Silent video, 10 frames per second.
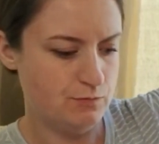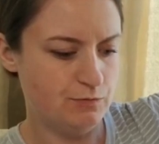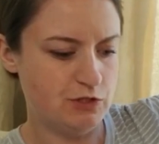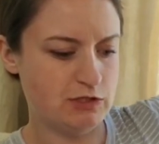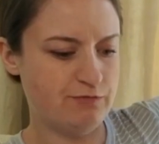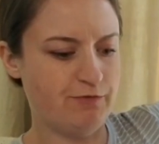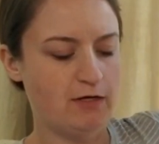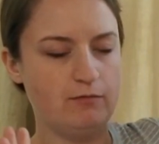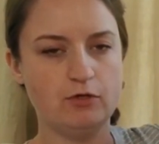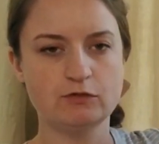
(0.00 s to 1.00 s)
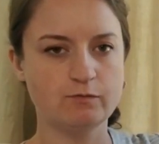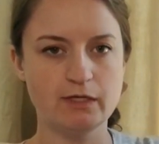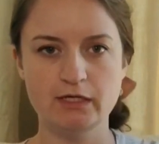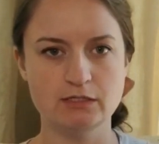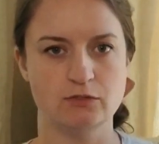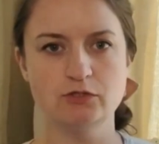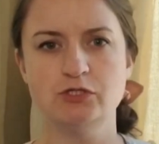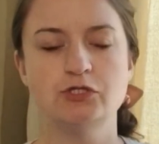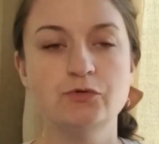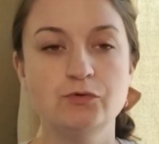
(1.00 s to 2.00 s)
just fun books for my kids. So I'll
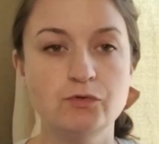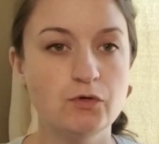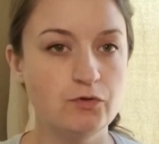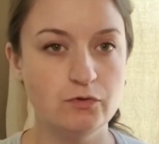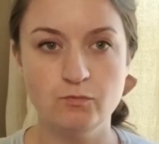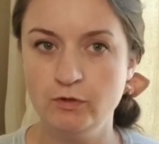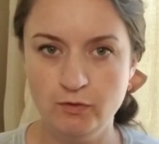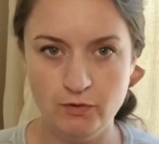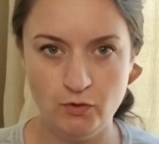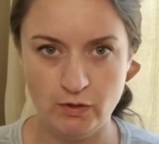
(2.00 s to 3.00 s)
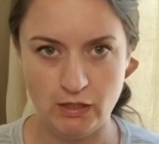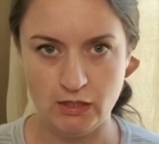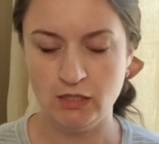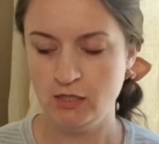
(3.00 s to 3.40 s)
just go through them really, really quickly,